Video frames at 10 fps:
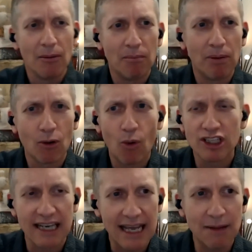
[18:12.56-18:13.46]
But it
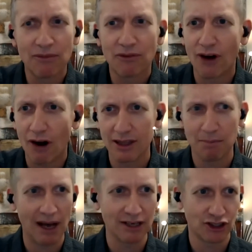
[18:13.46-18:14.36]
wasn't him throwing the
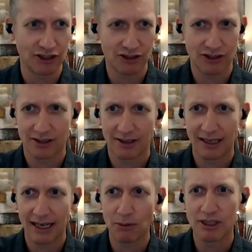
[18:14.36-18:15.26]
punches.
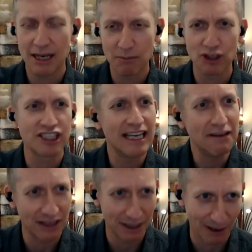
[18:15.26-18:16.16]
It was him
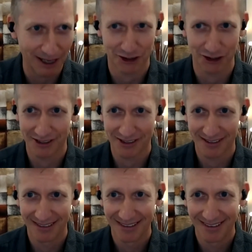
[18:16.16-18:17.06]
receiving the punches.
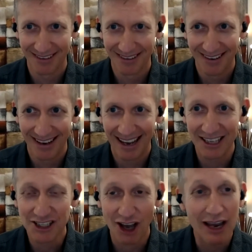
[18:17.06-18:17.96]

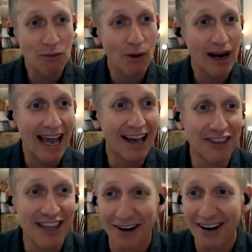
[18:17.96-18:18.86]
And so he went out
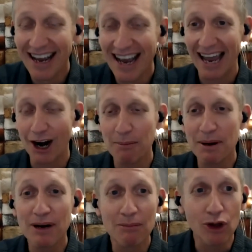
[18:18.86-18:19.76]
there, and I
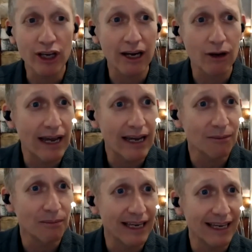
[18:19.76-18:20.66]
remember him looking around
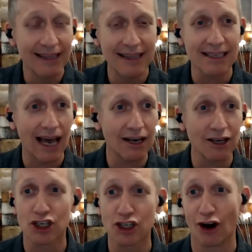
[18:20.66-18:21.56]
at me in this utter
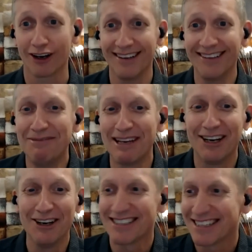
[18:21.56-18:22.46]
shock
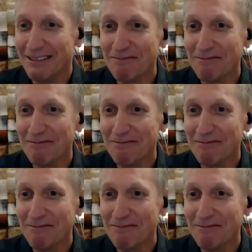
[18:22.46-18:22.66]
because